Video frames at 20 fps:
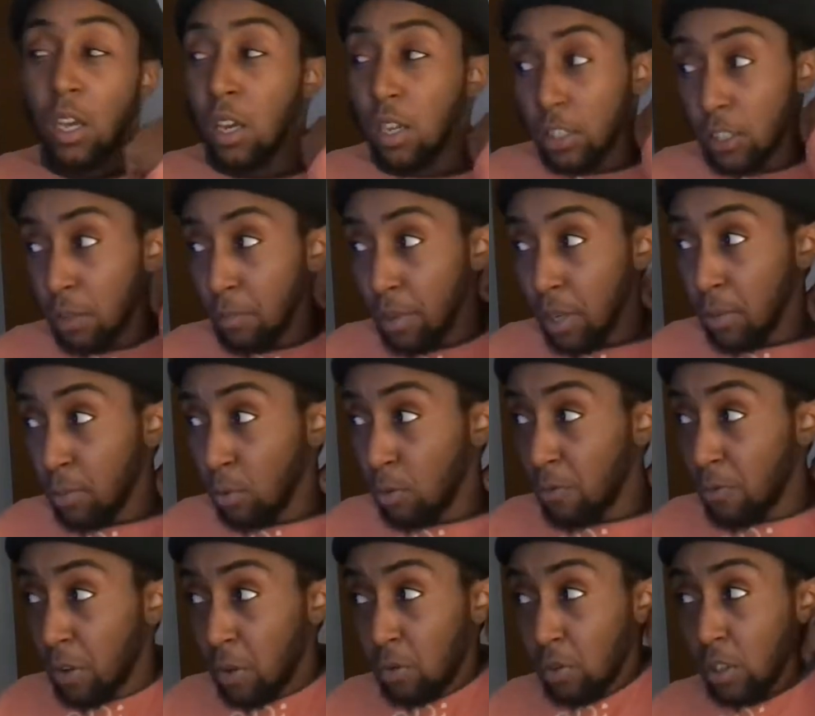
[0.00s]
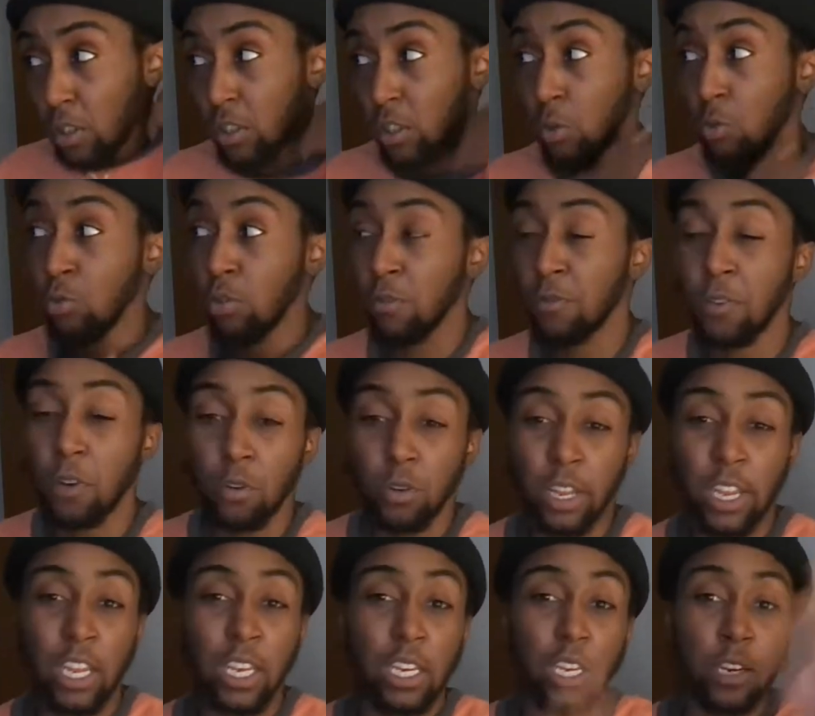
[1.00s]
Some people phones are so default,
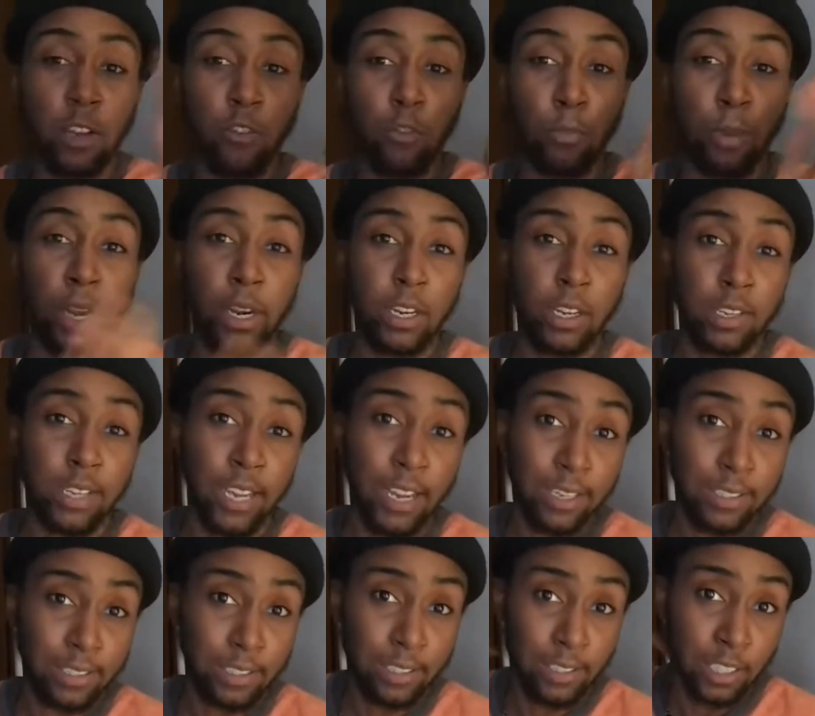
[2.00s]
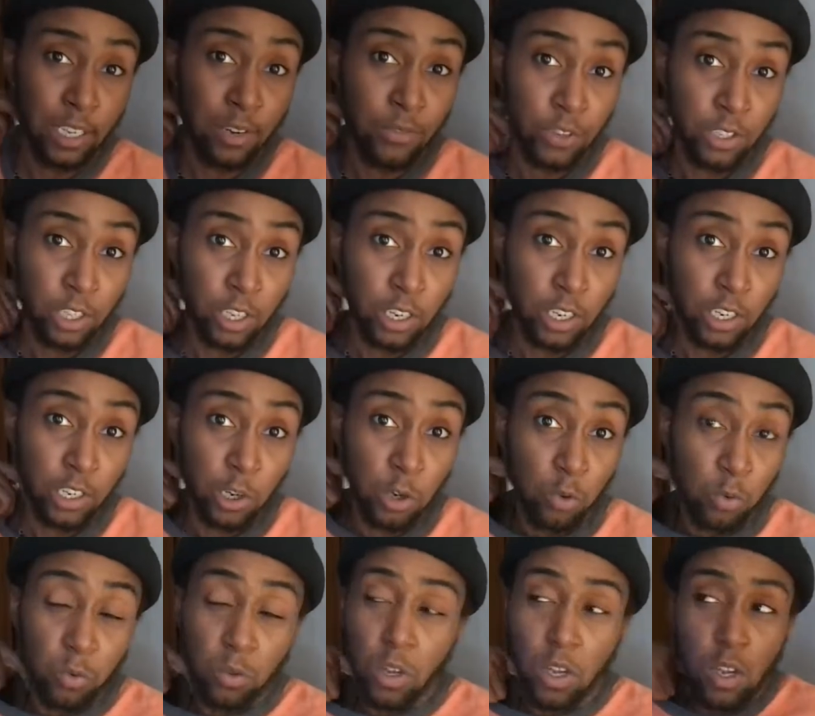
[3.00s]
any and everybody can access everything and
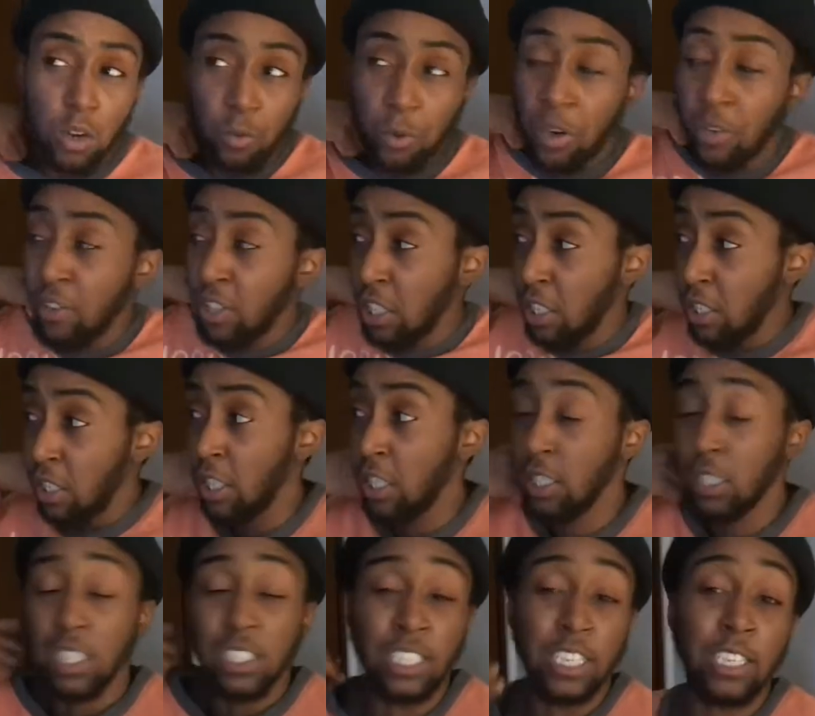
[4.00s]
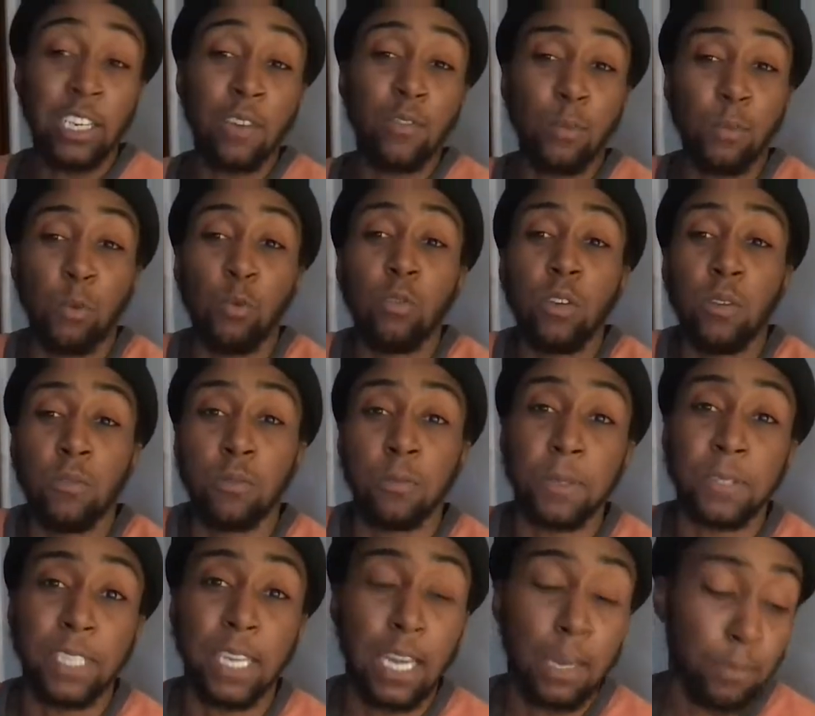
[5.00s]
know where everything is because they never moved it from the
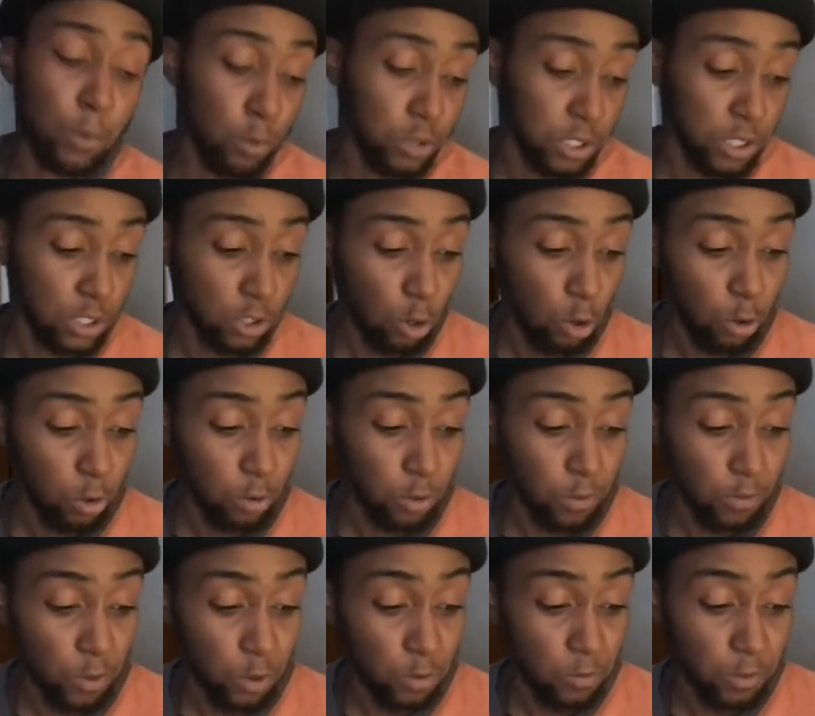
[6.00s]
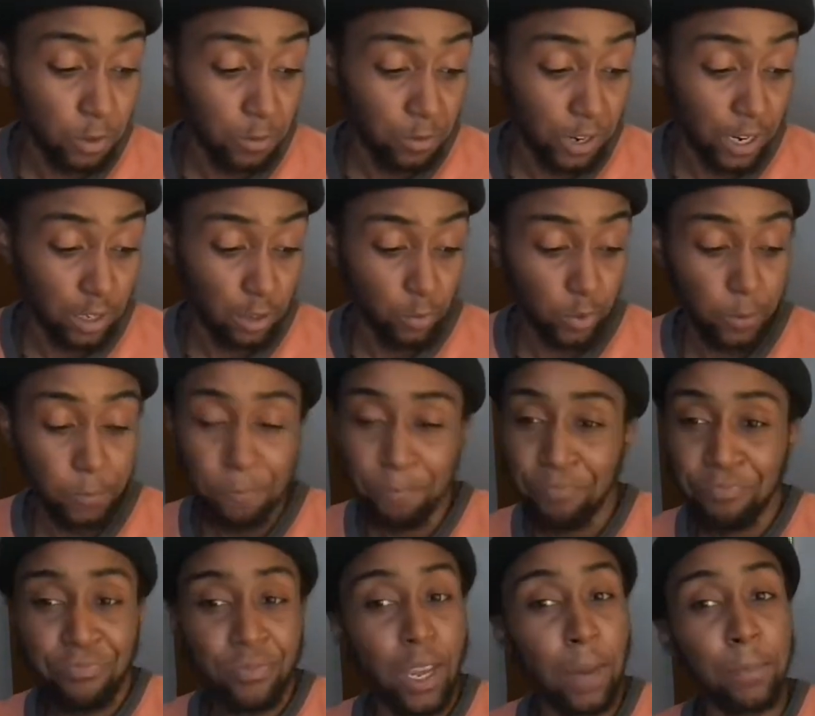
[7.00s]
time it was installed on the phone from the factory.
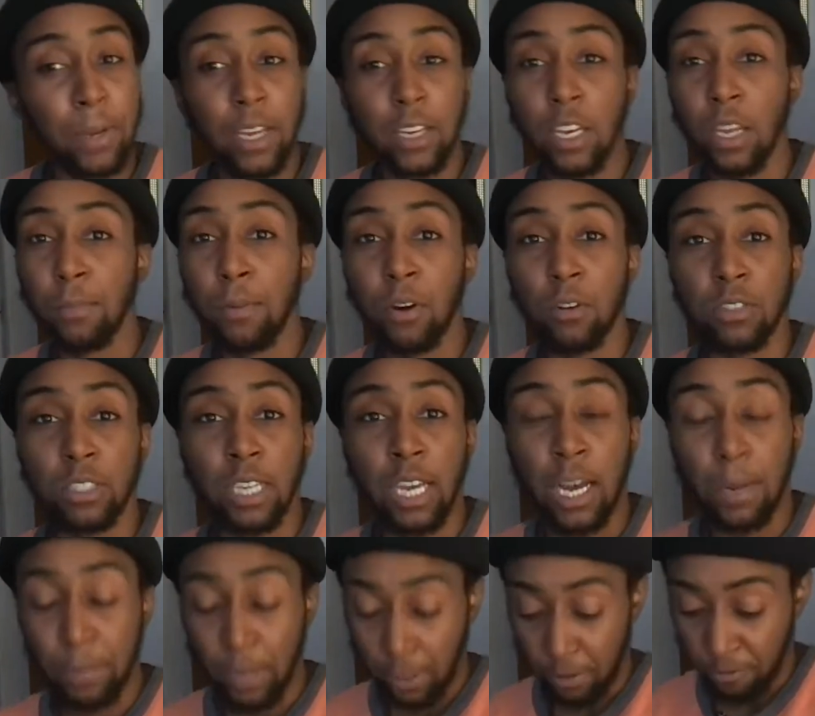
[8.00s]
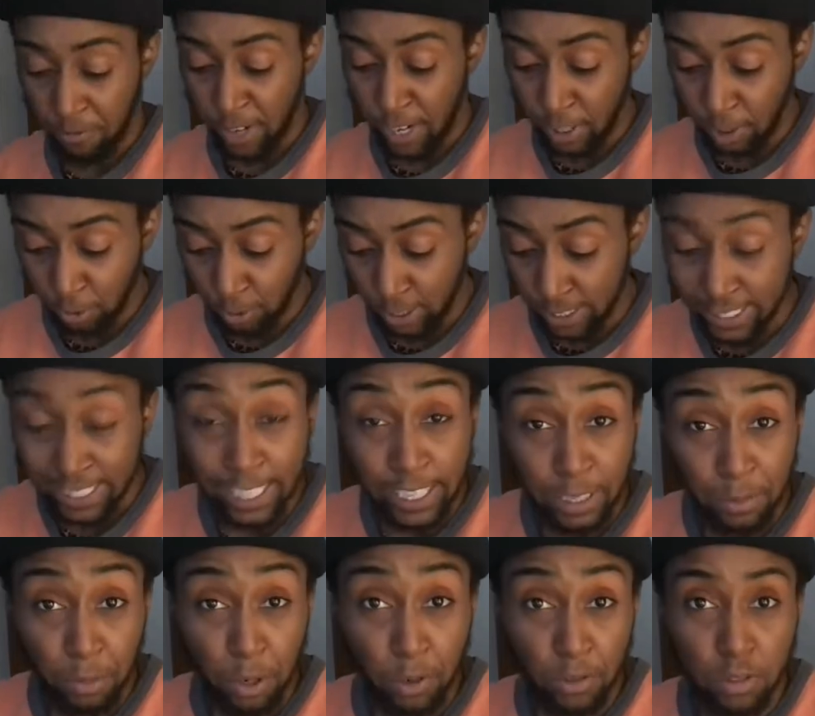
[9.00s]
I'm not that person. I'm not a factory
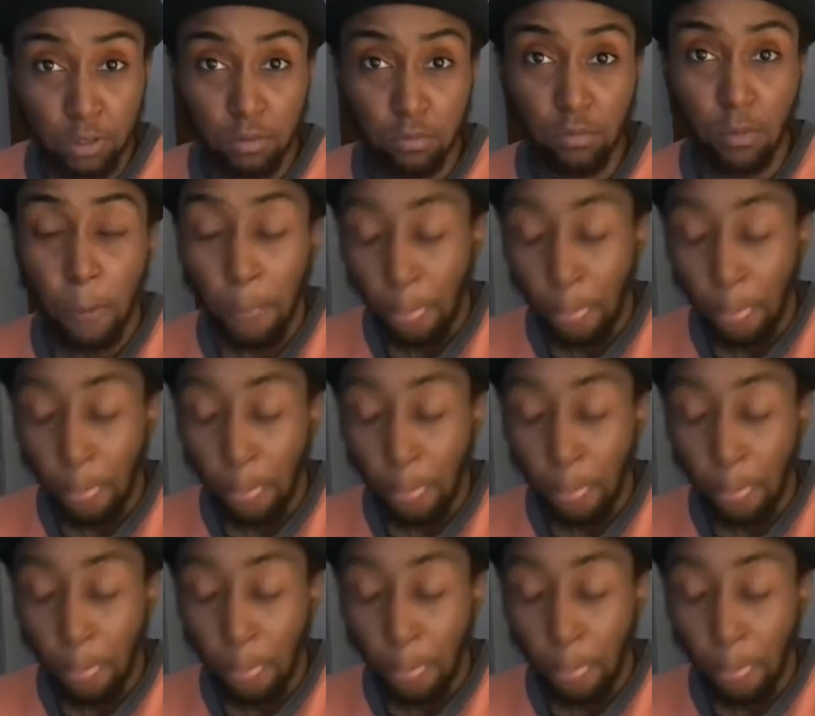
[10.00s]
setting person.